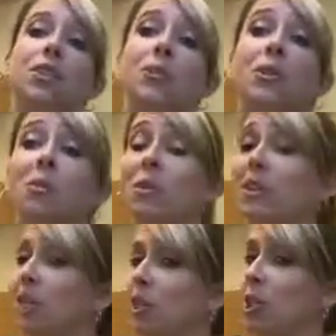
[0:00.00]
So welcome
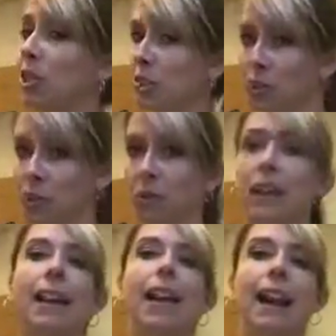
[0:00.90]
to Station 2,
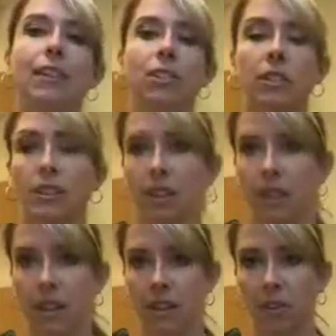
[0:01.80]
and just
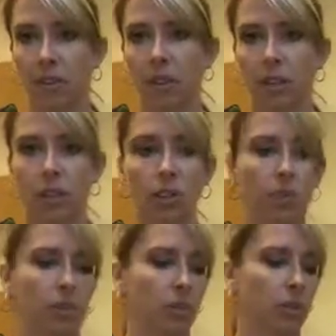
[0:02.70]
like the other
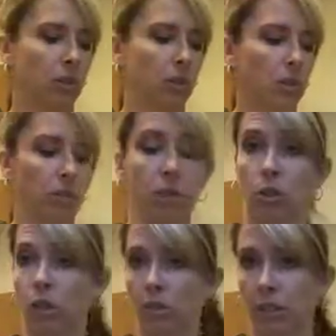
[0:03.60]
stations, you'll notice that
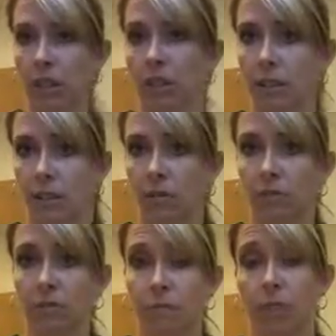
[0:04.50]
there's two things
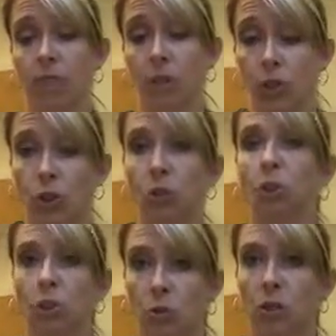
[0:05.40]
that the
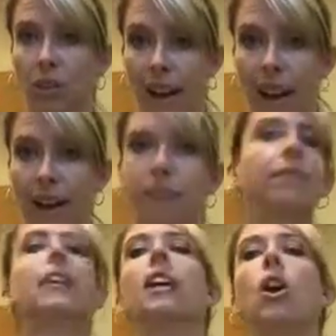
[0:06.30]
students will have.
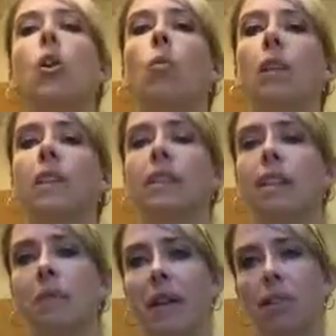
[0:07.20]
Once
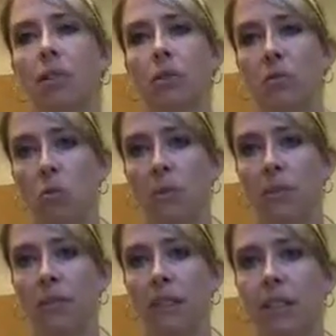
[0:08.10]
they pass their
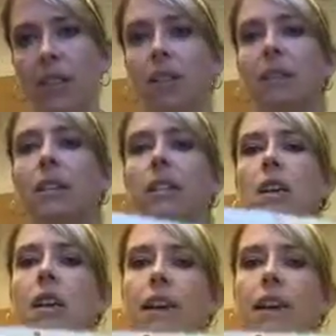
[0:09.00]
formative assessment,